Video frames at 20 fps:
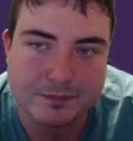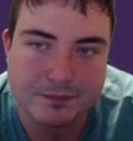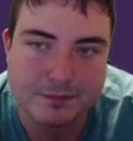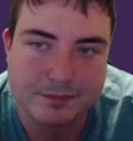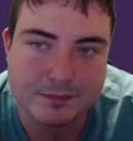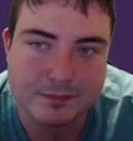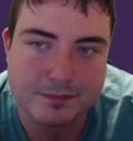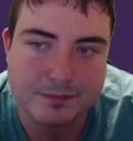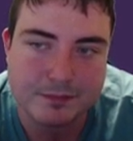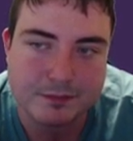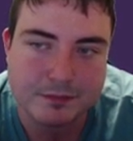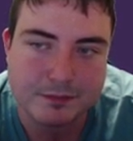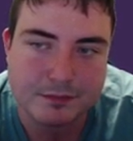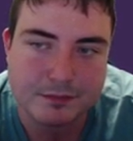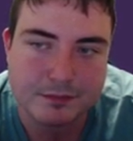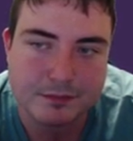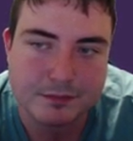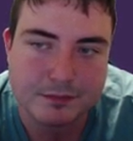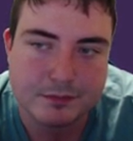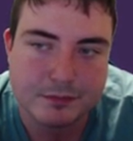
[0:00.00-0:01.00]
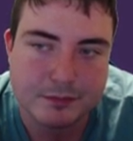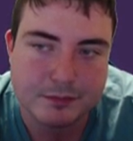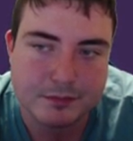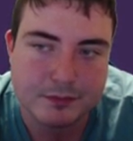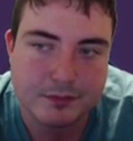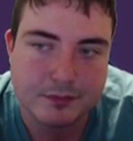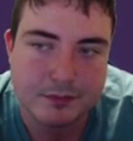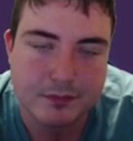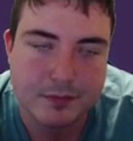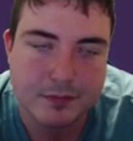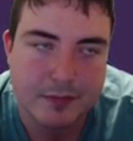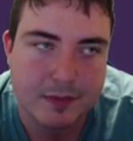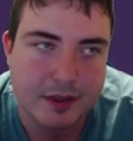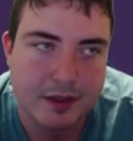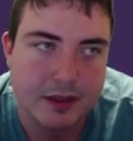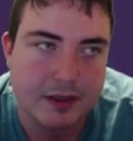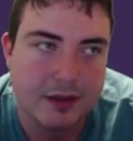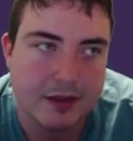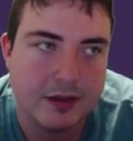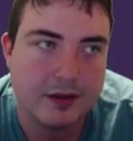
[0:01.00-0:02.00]

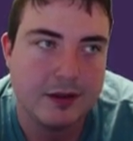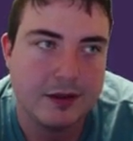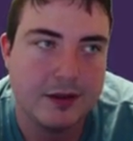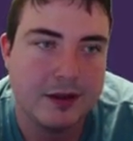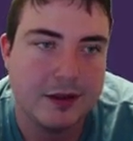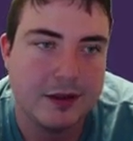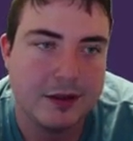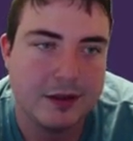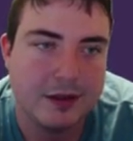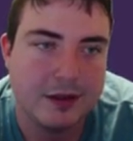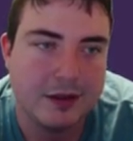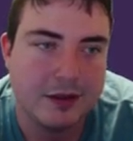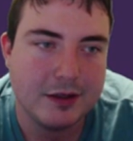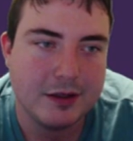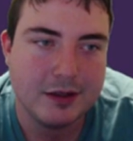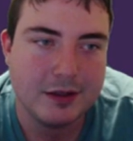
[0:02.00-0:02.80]
Nobody speaks.